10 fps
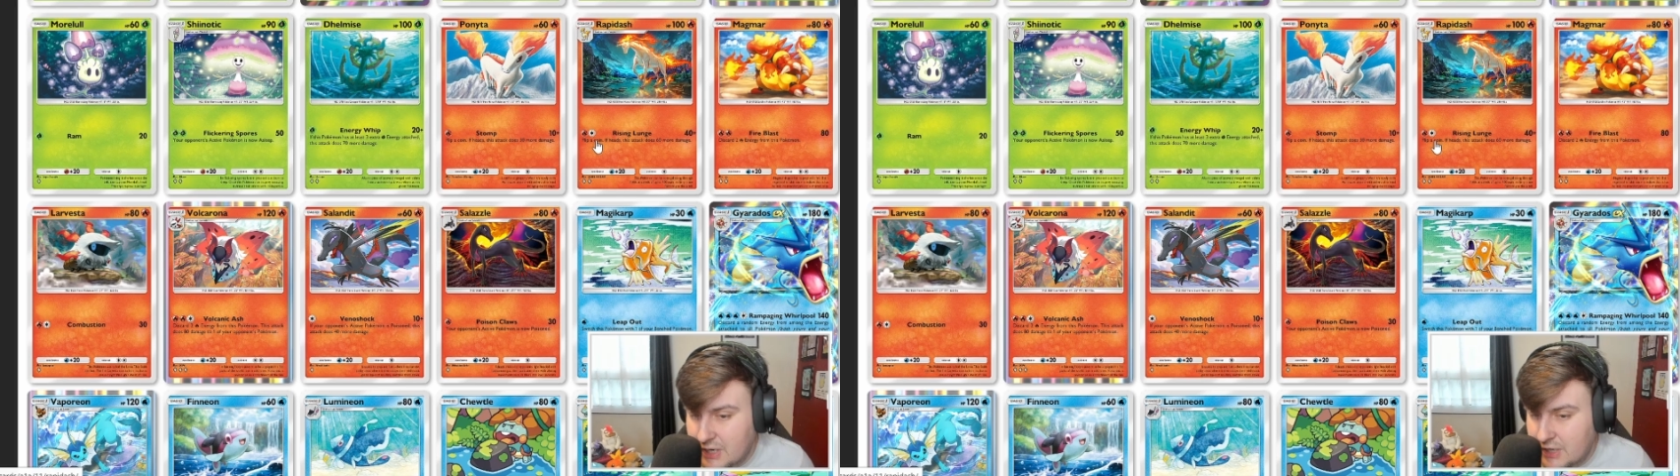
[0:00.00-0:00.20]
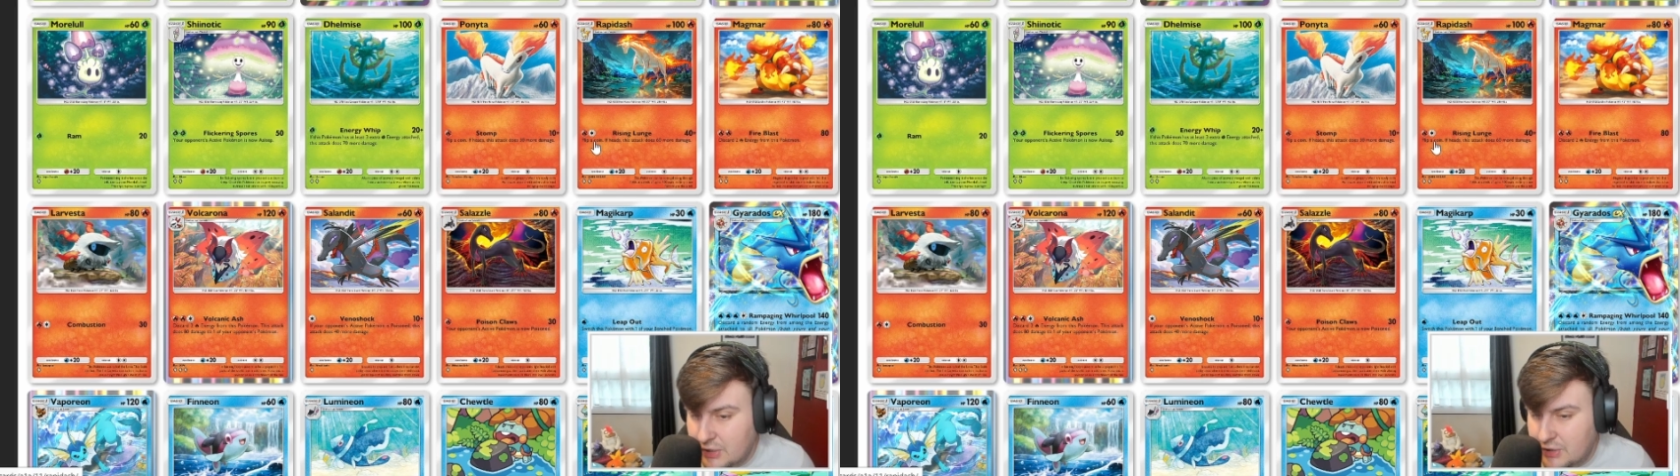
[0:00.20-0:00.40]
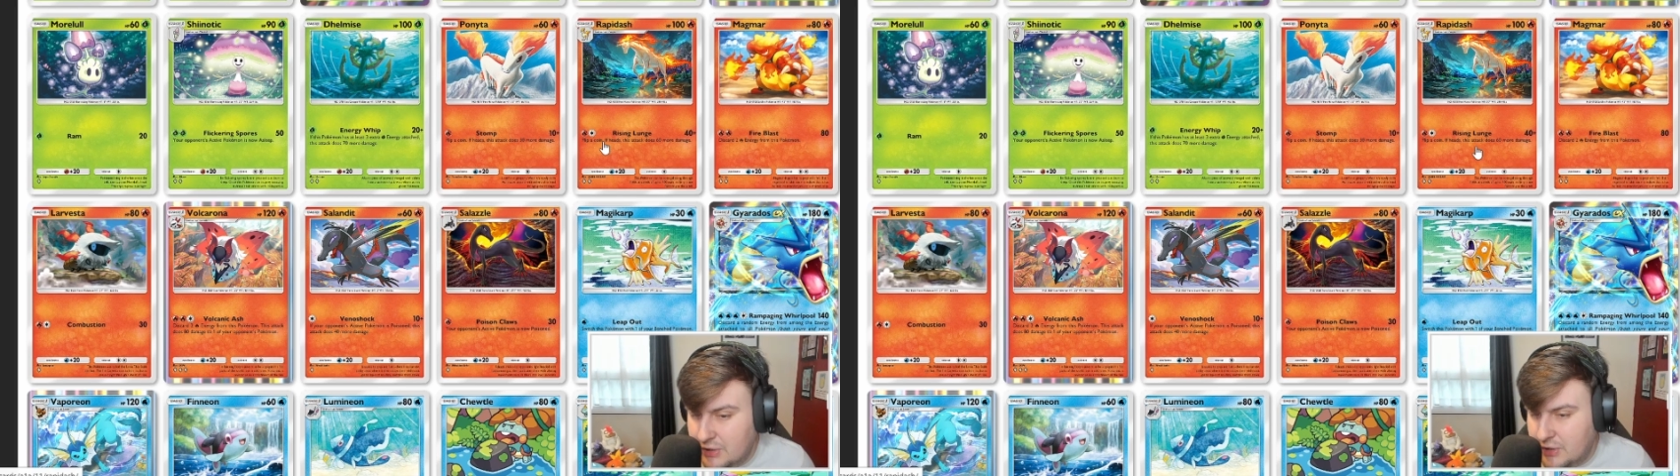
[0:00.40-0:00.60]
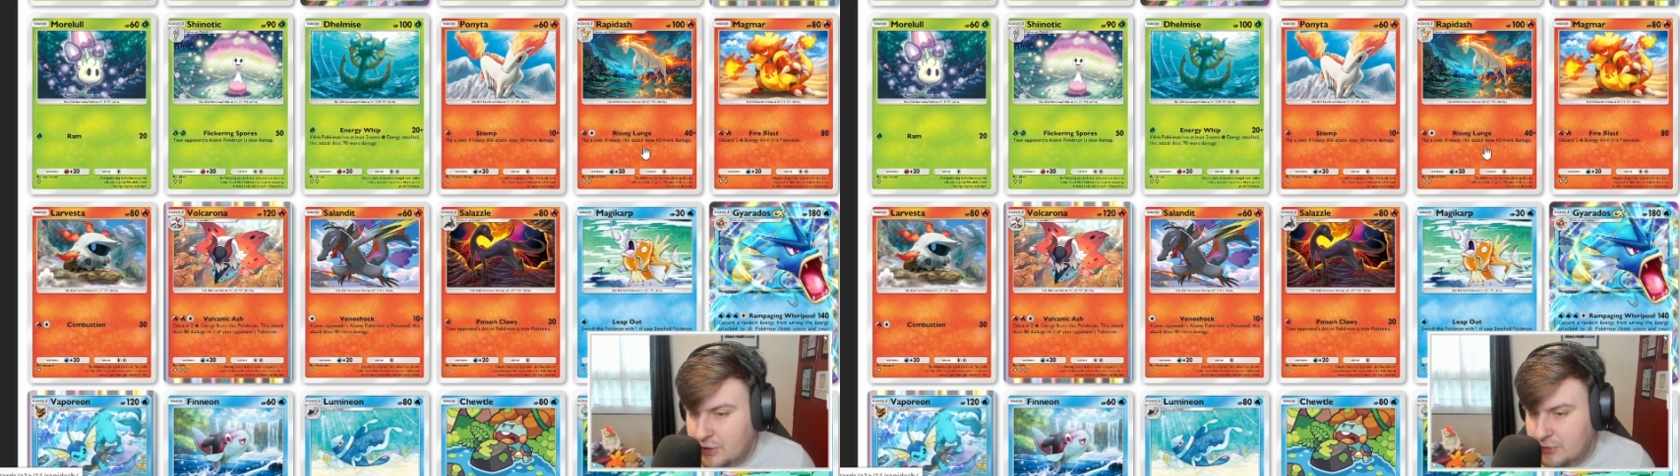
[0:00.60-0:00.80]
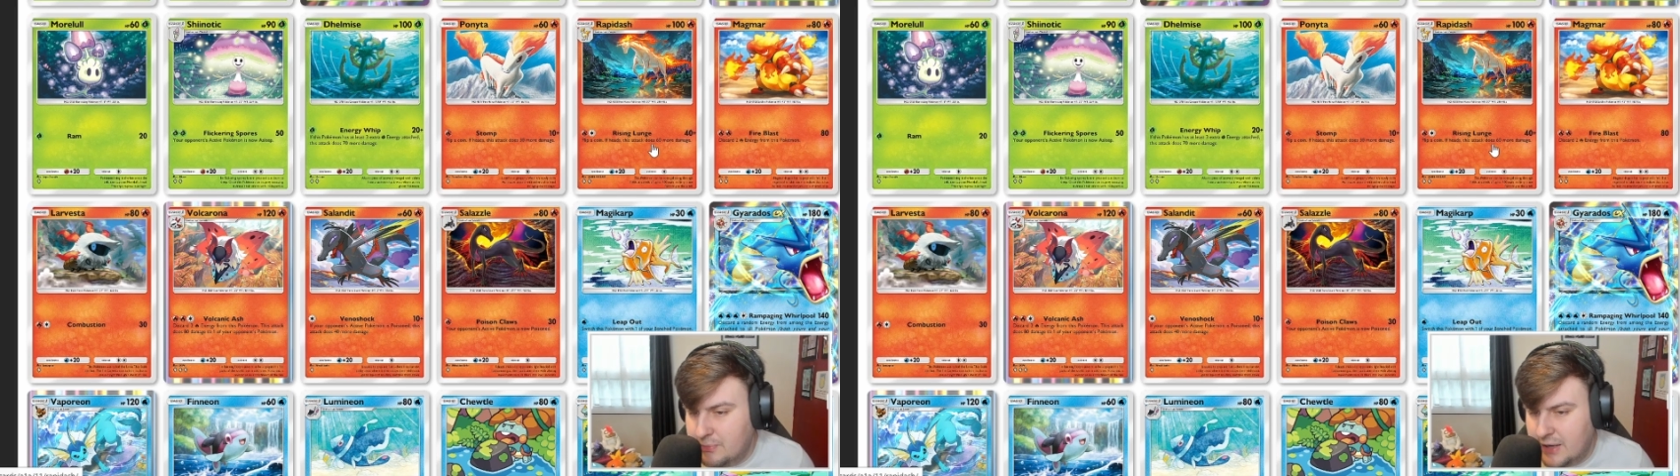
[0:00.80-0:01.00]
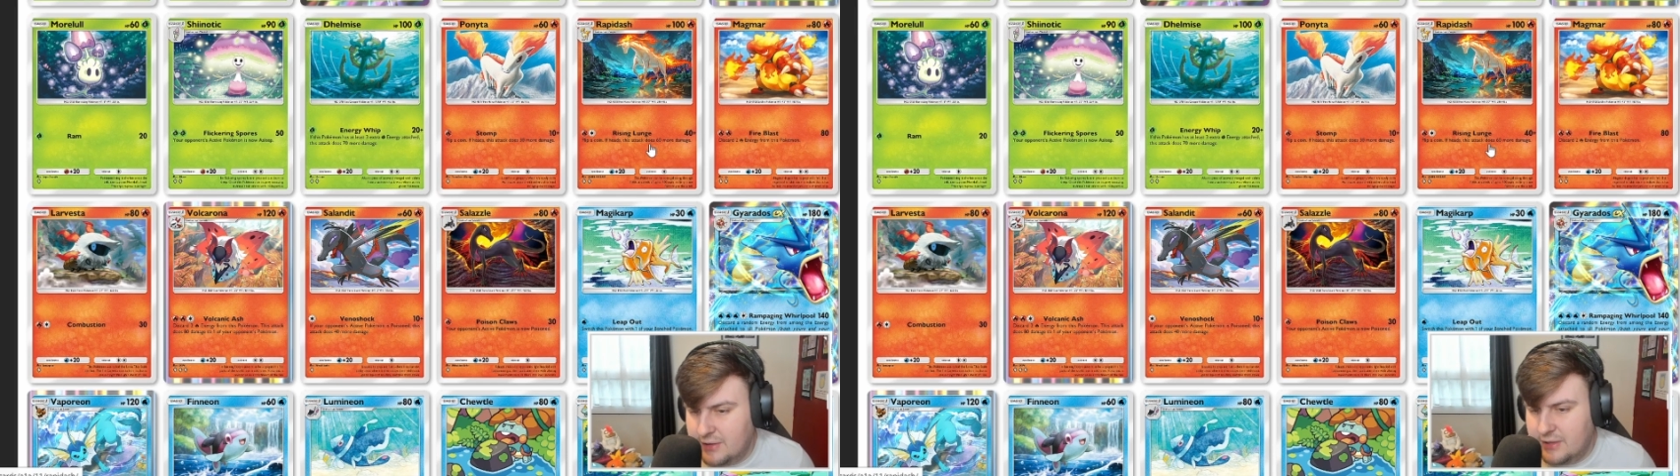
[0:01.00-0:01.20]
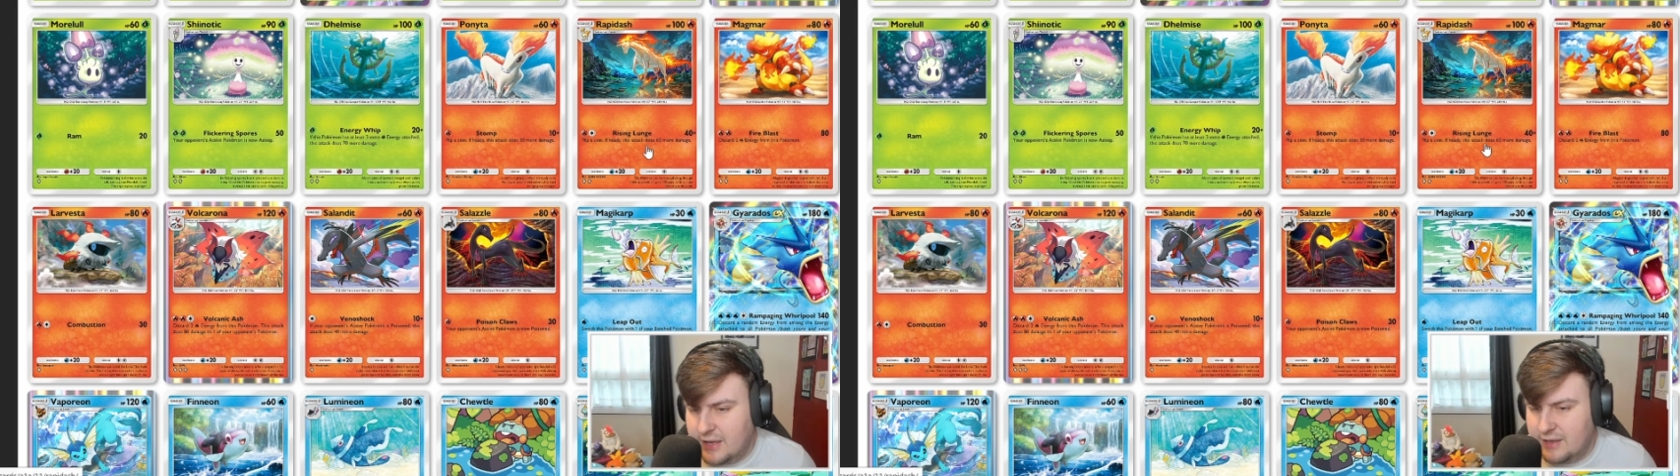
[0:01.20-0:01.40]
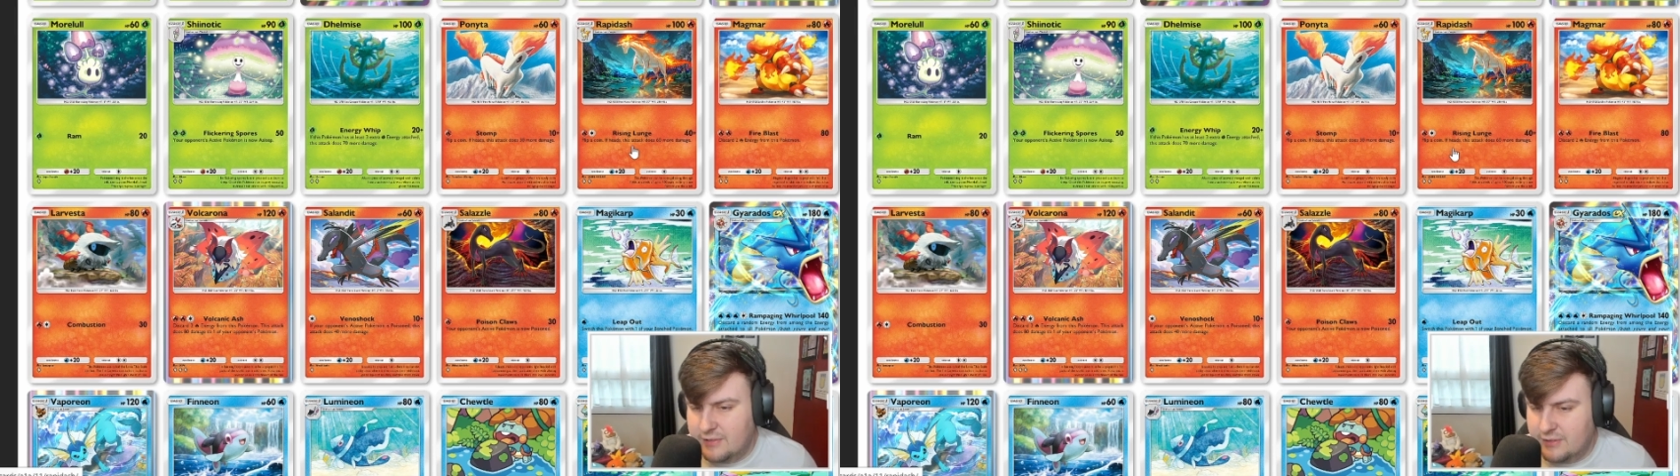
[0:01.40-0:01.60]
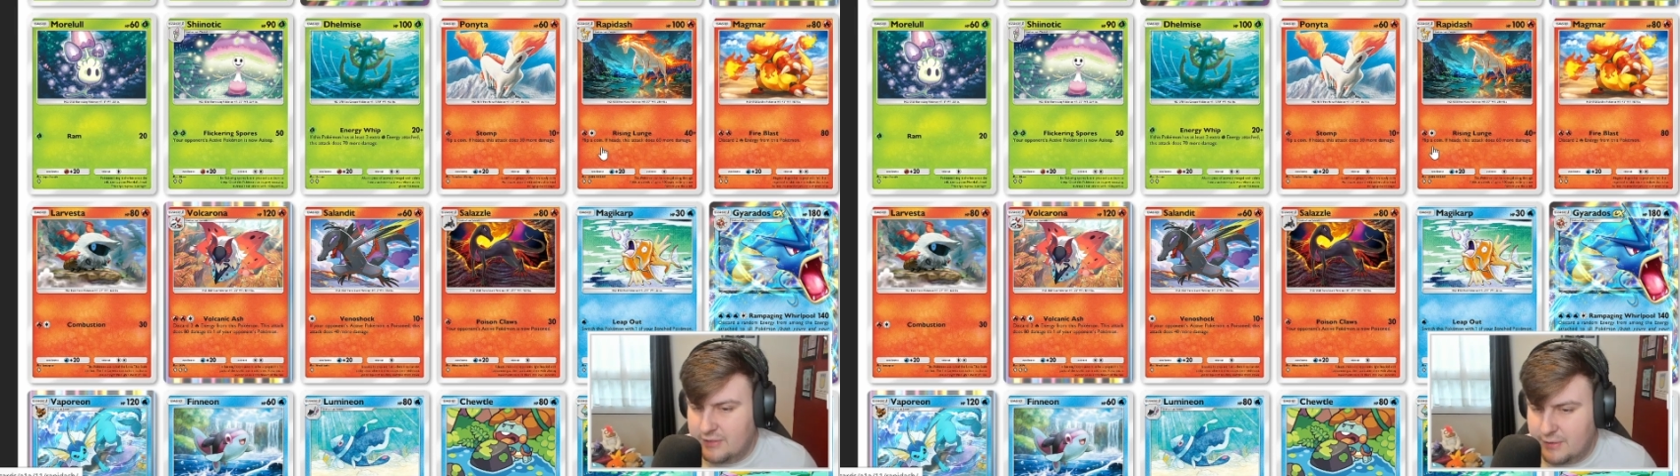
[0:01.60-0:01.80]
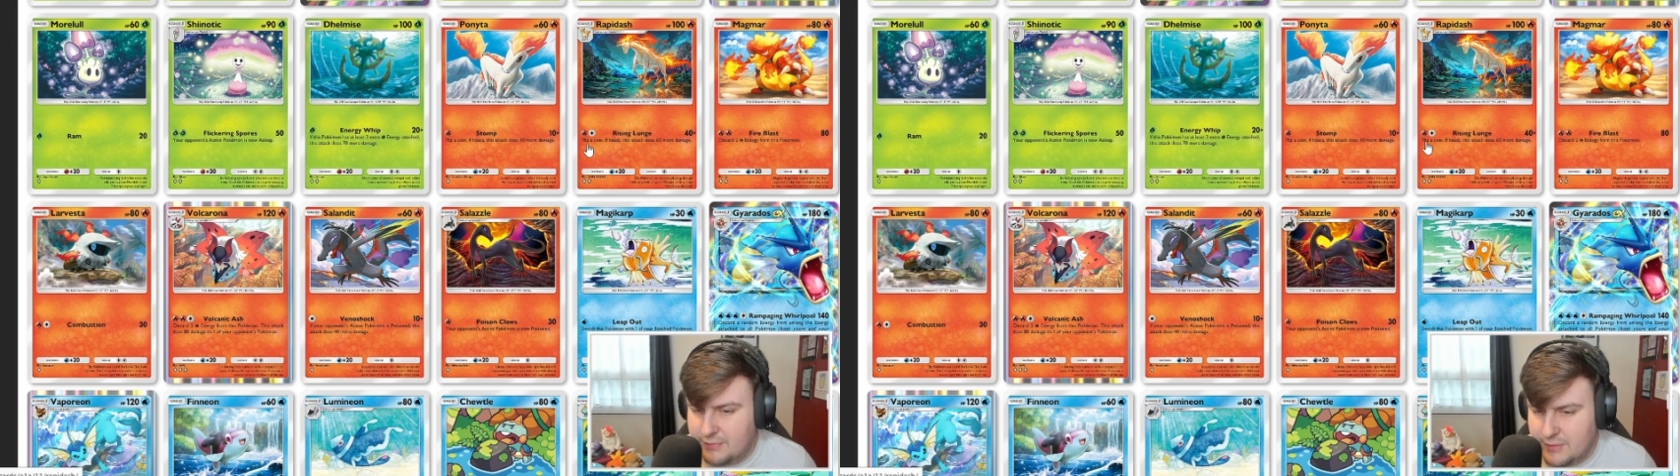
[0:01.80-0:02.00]
you could make the case that it's
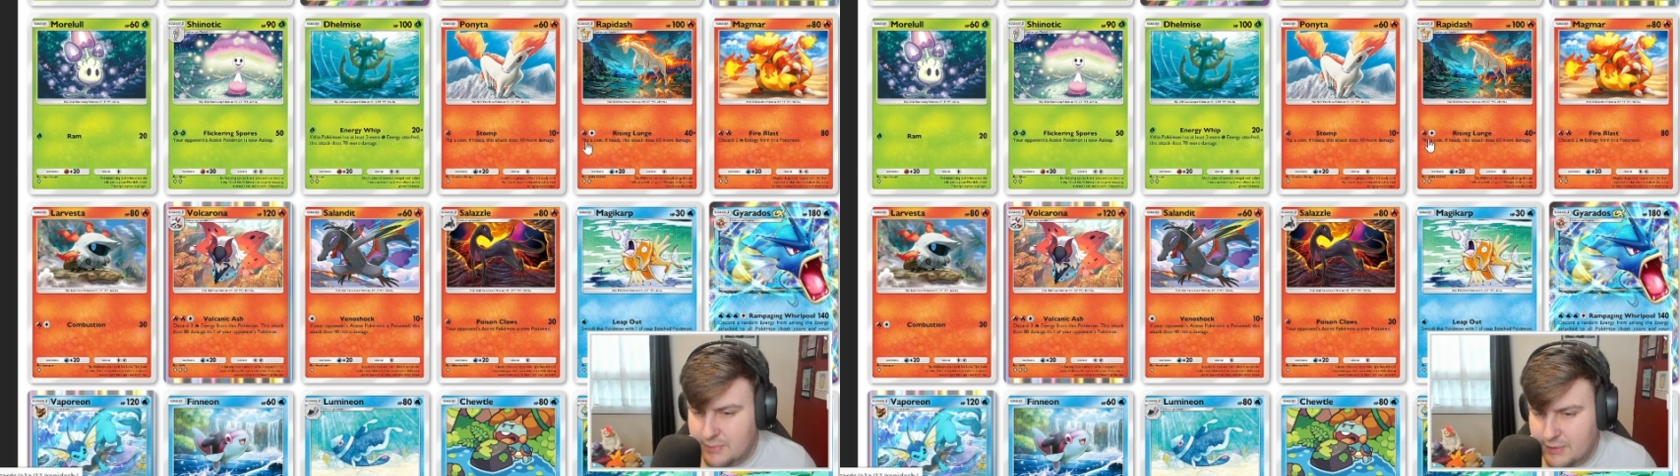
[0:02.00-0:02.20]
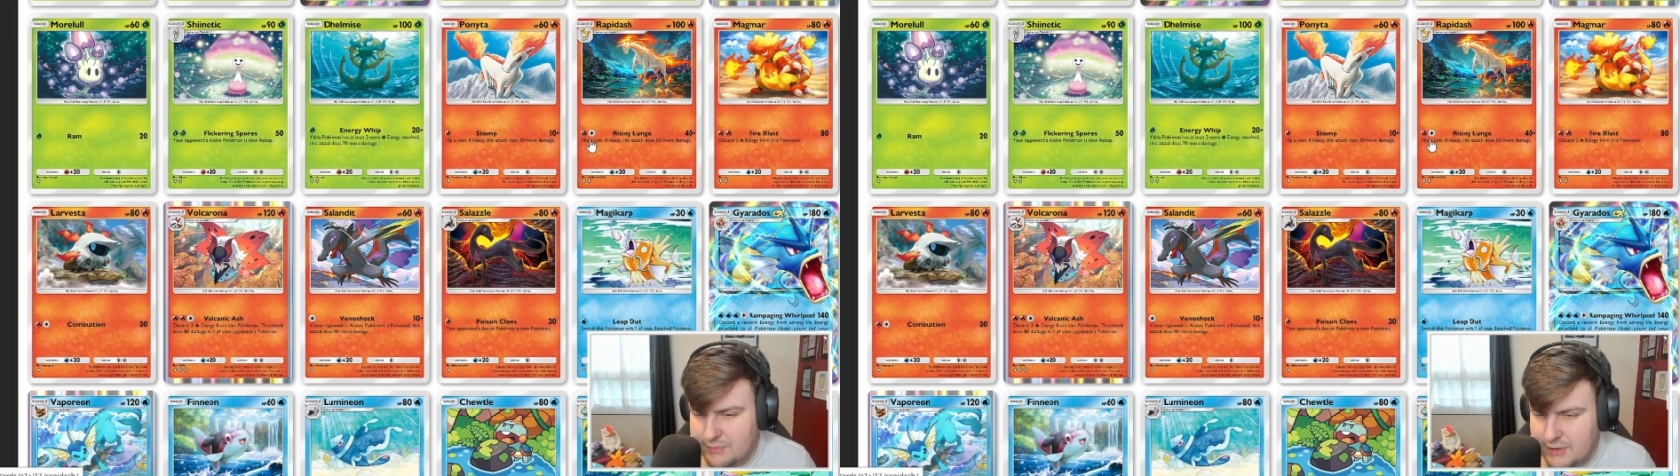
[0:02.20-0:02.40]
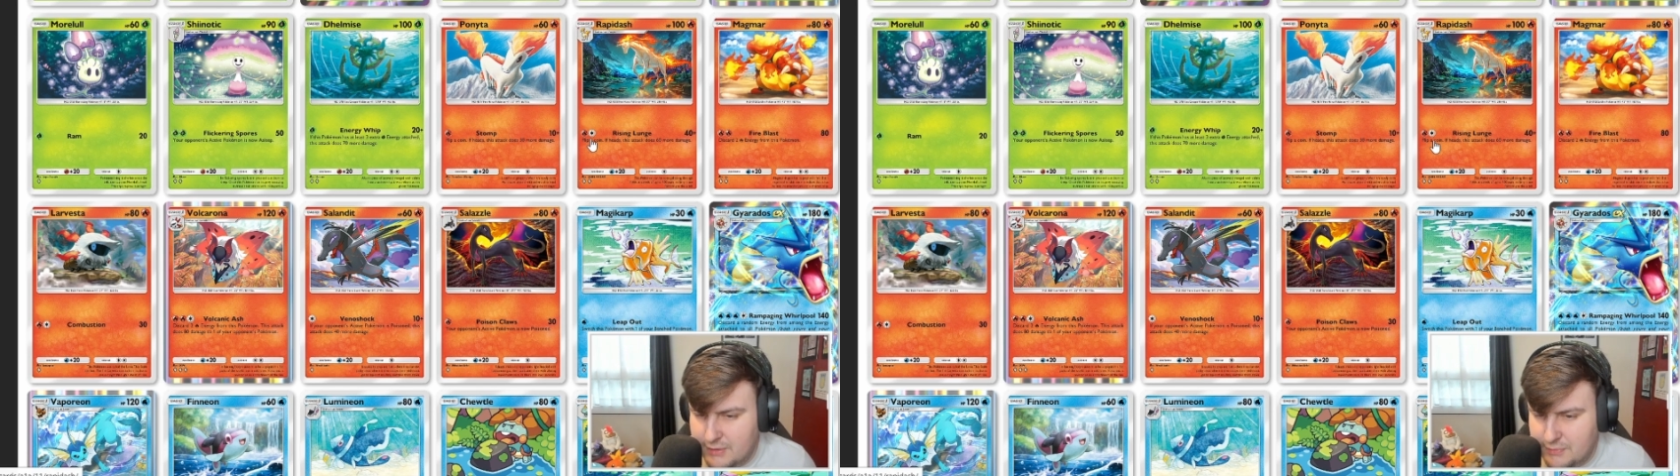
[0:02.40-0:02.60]
definitely worth it.